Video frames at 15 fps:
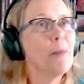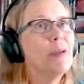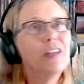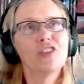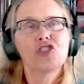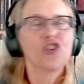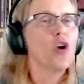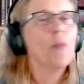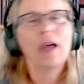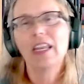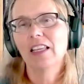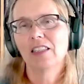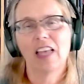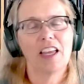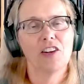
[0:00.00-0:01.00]
so
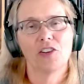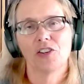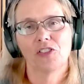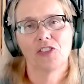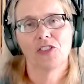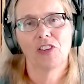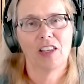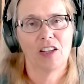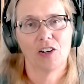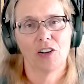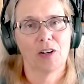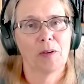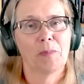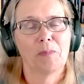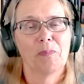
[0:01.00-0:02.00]
many layers
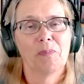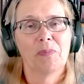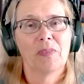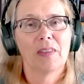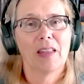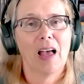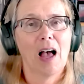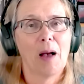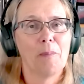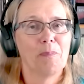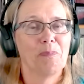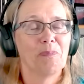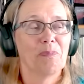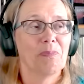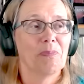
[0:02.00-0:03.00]
here. And
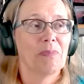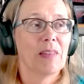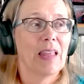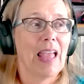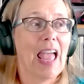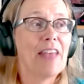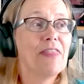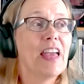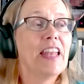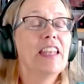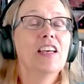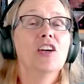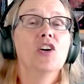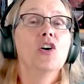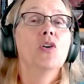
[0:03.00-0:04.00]
then
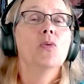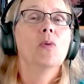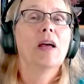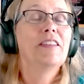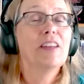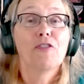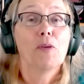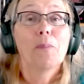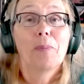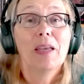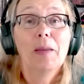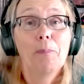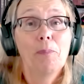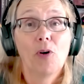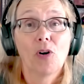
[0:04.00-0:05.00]
different
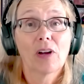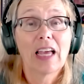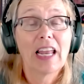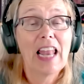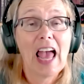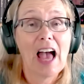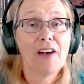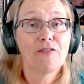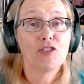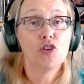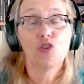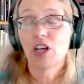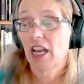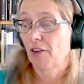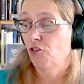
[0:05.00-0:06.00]
people you
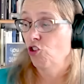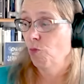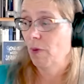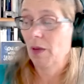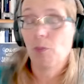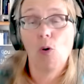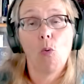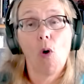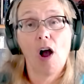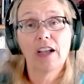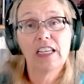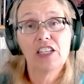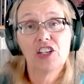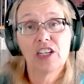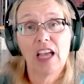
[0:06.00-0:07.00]
could have two people
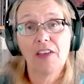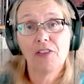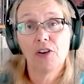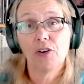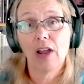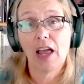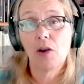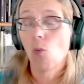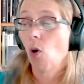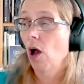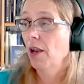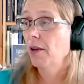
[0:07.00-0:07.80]
walking together and